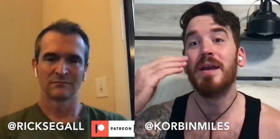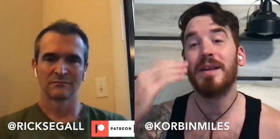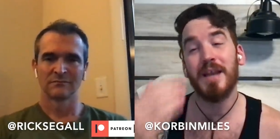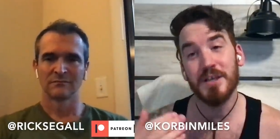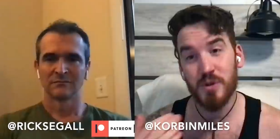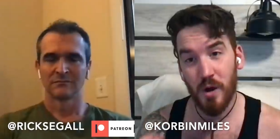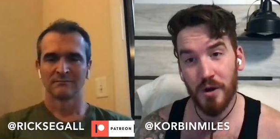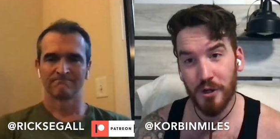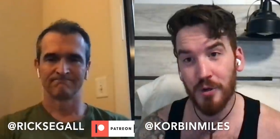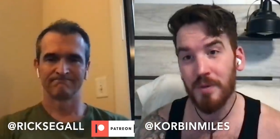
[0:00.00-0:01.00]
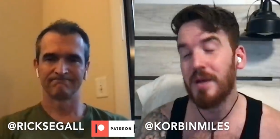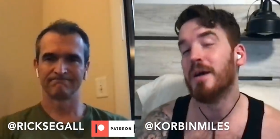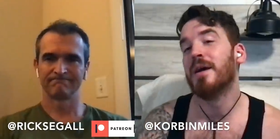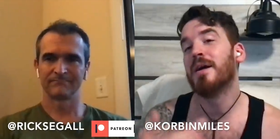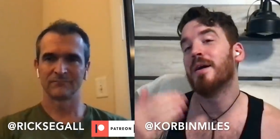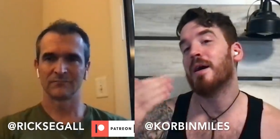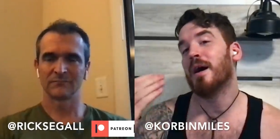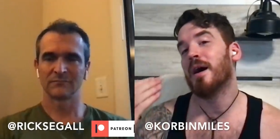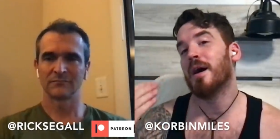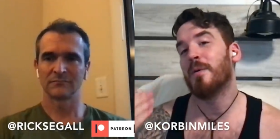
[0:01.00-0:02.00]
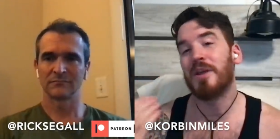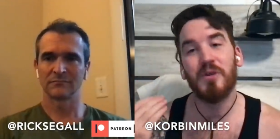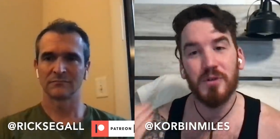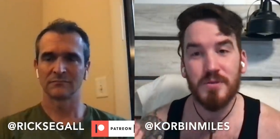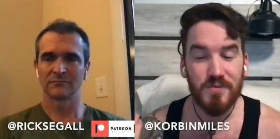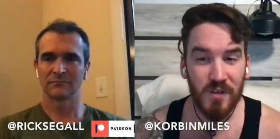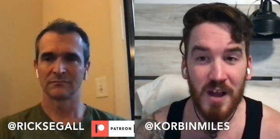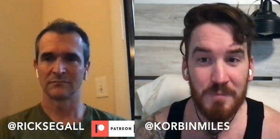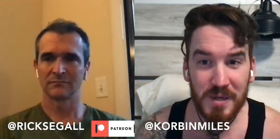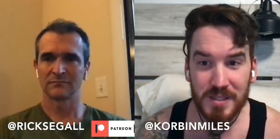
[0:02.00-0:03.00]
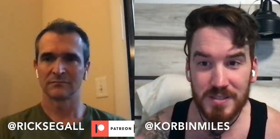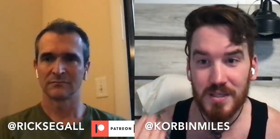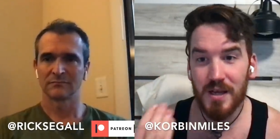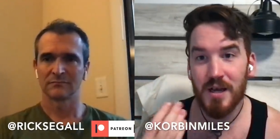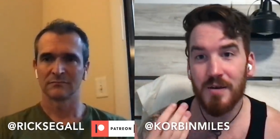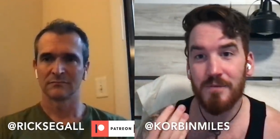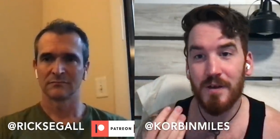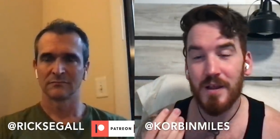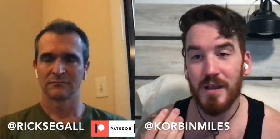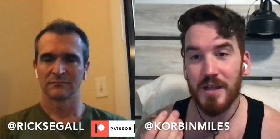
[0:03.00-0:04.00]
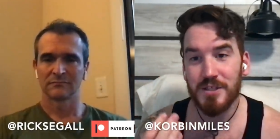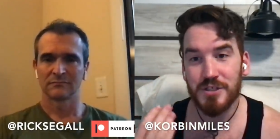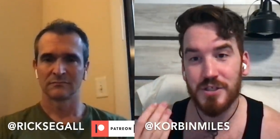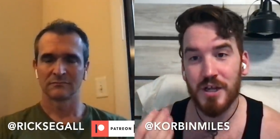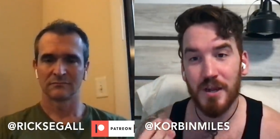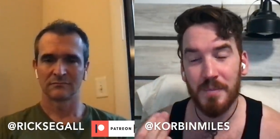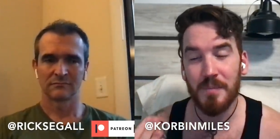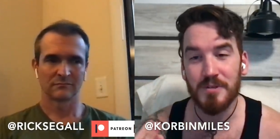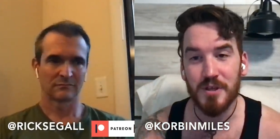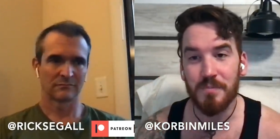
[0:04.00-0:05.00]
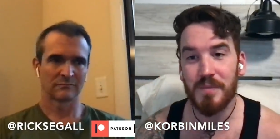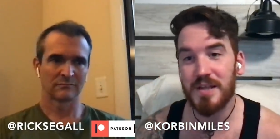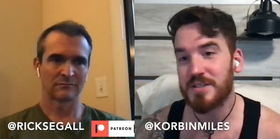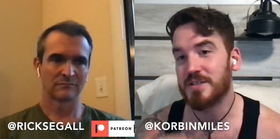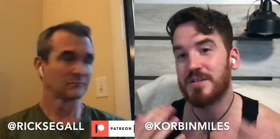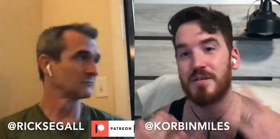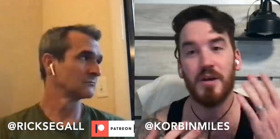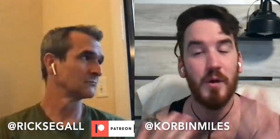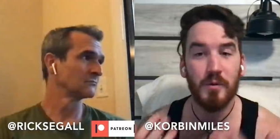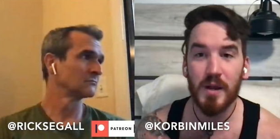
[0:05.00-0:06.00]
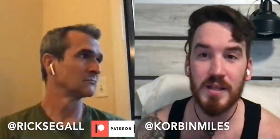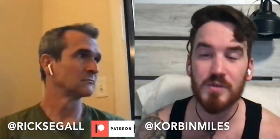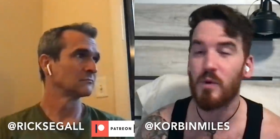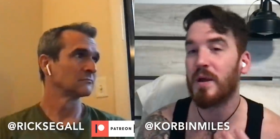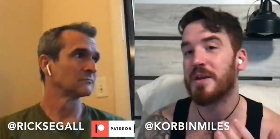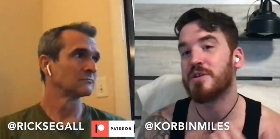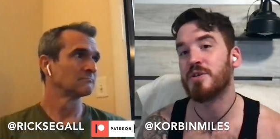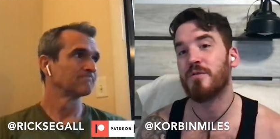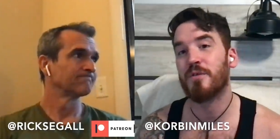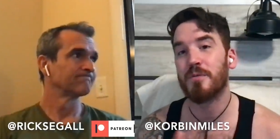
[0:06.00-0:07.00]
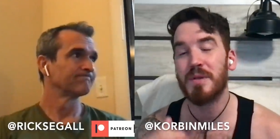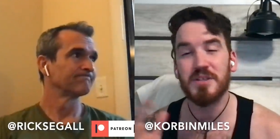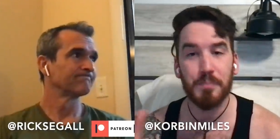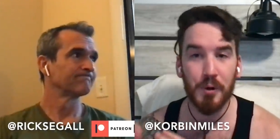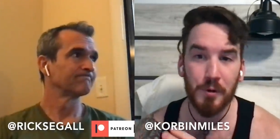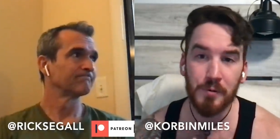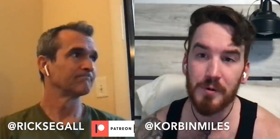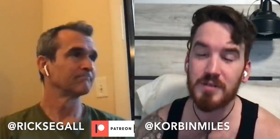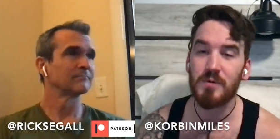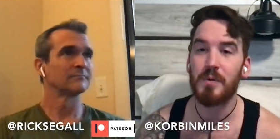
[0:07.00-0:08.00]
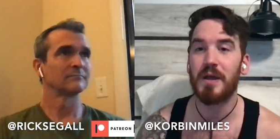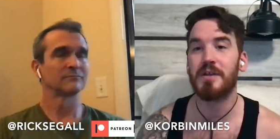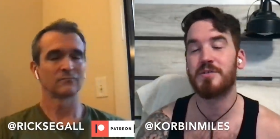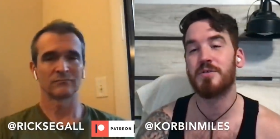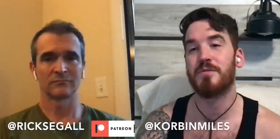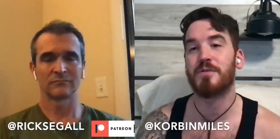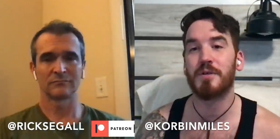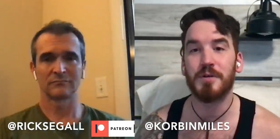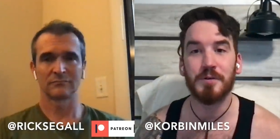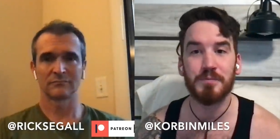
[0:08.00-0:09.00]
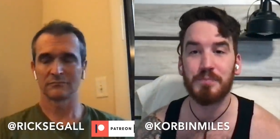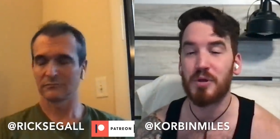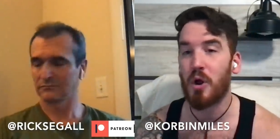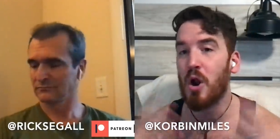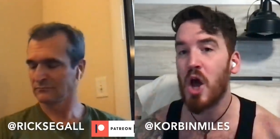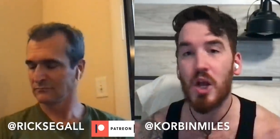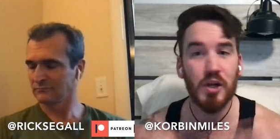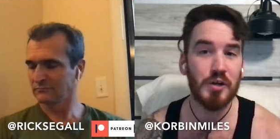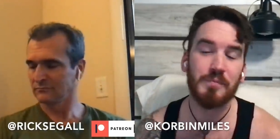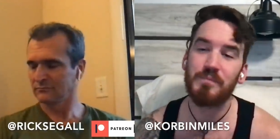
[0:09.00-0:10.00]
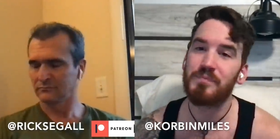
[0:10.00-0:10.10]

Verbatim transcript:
Speaker 1: in case you are new, we can only use 5 minutes of each cut-up episode. And that's just the going rate. That's what we had to do for Mirzapur. That's what we had to do for Patalok.